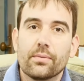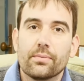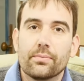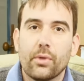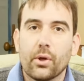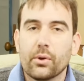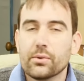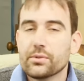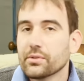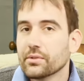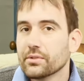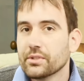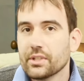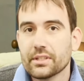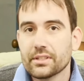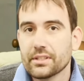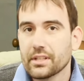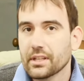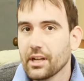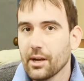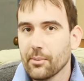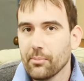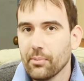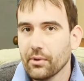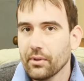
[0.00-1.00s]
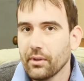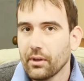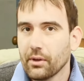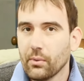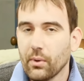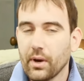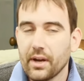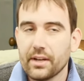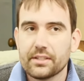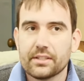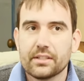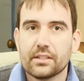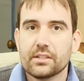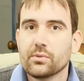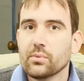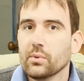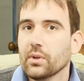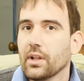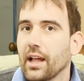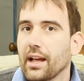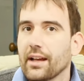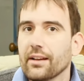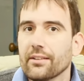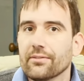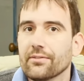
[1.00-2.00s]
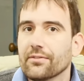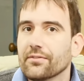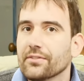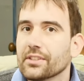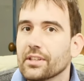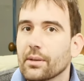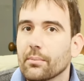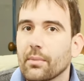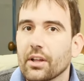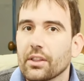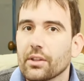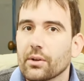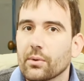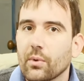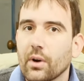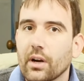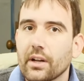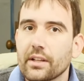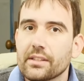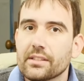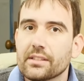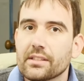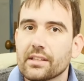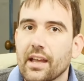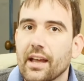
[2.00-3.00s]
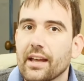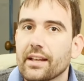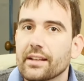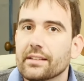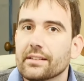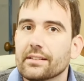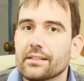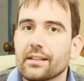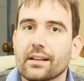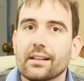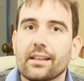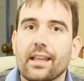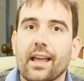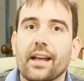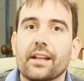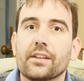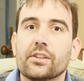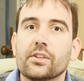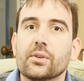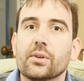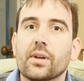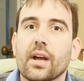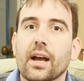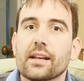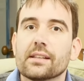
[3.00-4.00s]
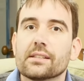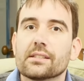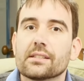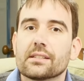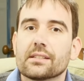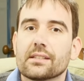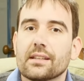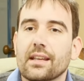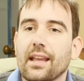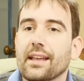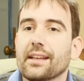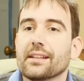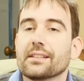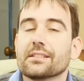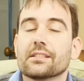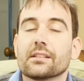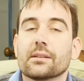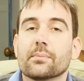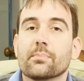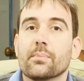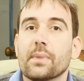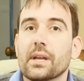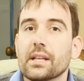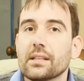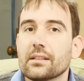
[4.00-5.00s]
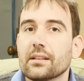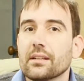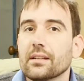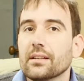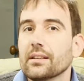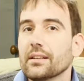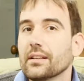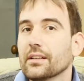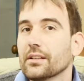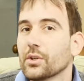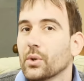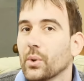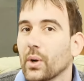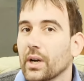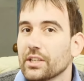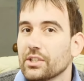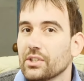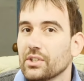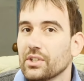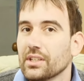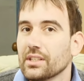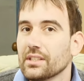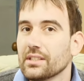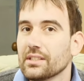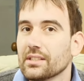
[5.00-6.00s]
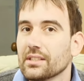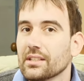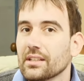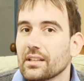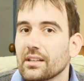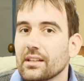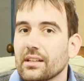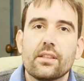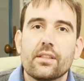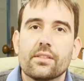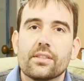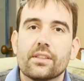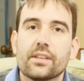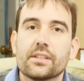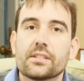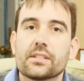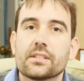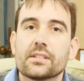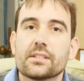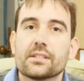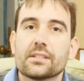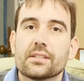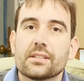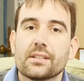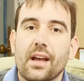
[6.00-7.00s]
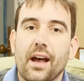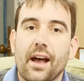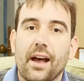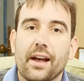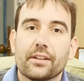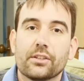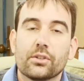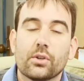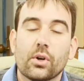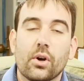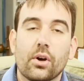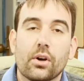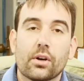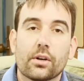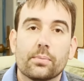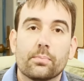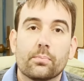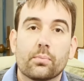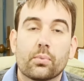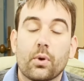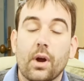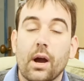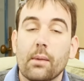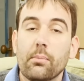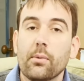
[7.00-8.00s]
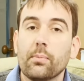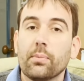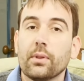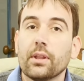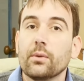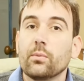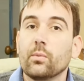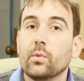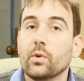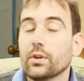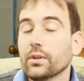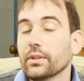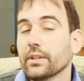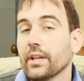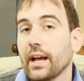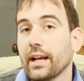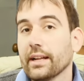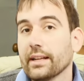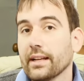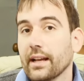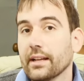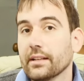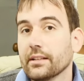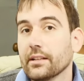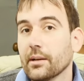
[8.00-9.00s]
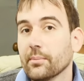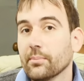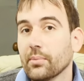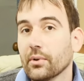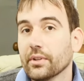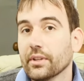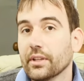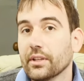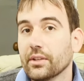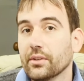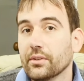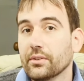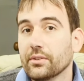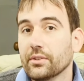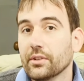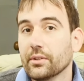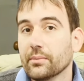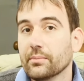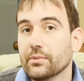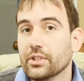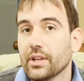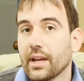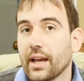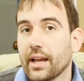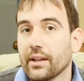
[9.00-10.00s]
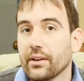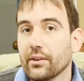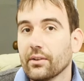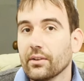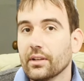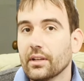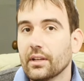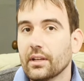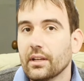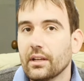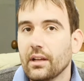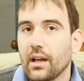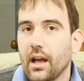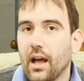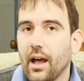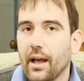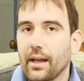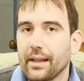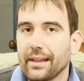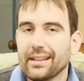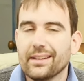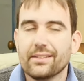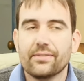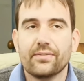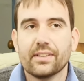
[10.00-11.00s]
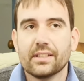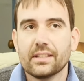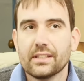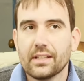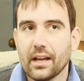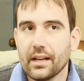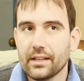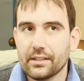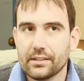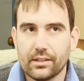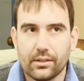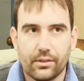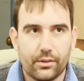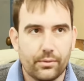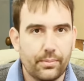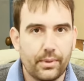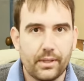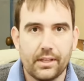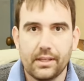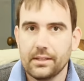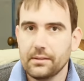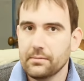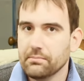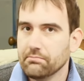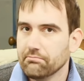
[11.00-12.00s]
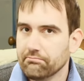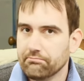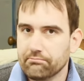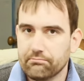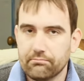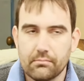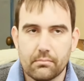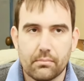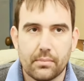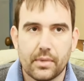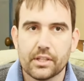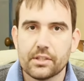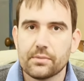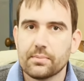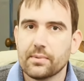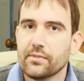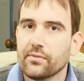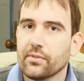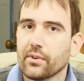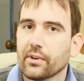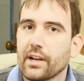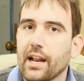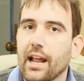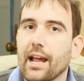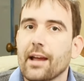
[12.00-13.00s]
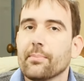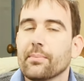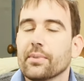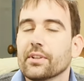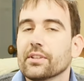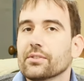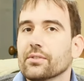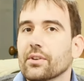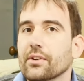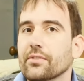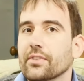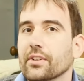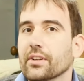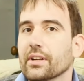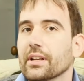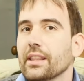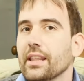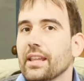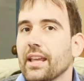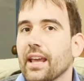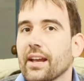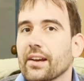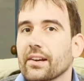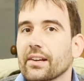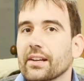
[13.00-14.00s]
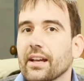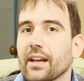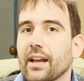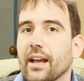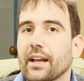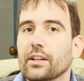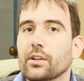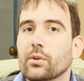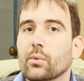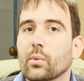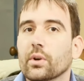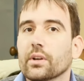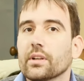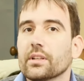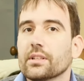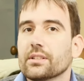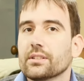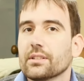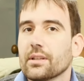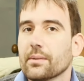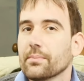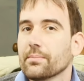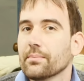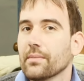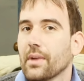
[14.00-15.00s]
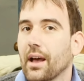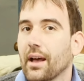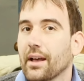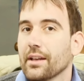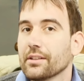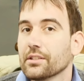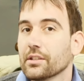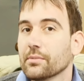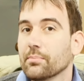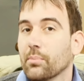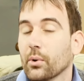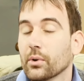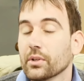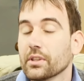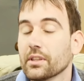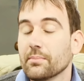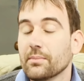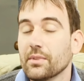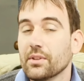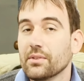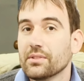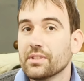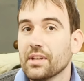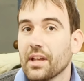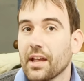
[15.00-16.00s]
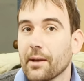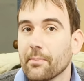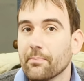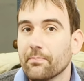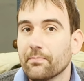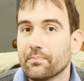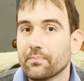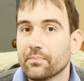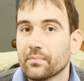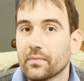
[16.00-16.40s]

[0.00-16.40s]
Those are just a couple of the questions. We'll have some other ones. And again, you guys can submit questions. This uh, talk probably will not end up on the YouTube channel. Uh, and if it does, it'll be months before it happens. So if you're in the area and you want to su uh, support the museum,